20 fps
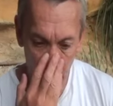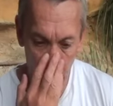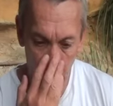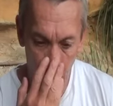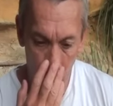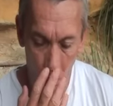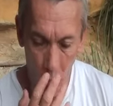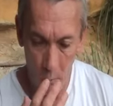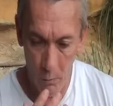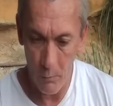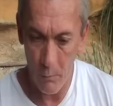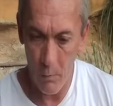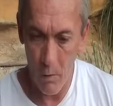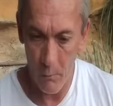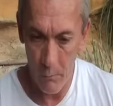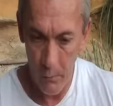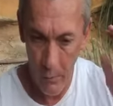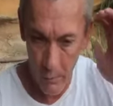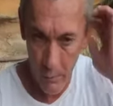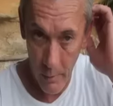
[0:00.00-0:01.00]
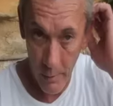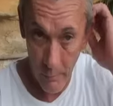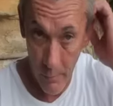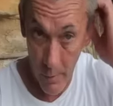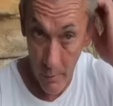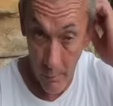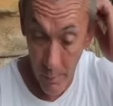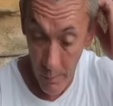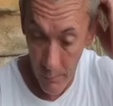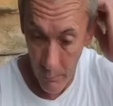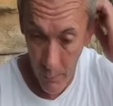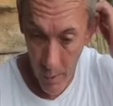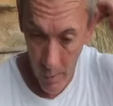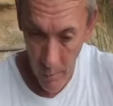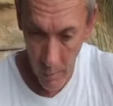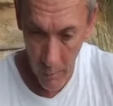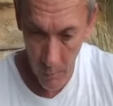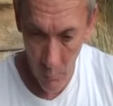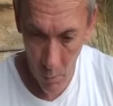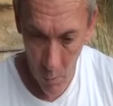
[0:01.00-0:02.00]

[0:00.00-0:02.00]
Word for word: and I was obviously very fucking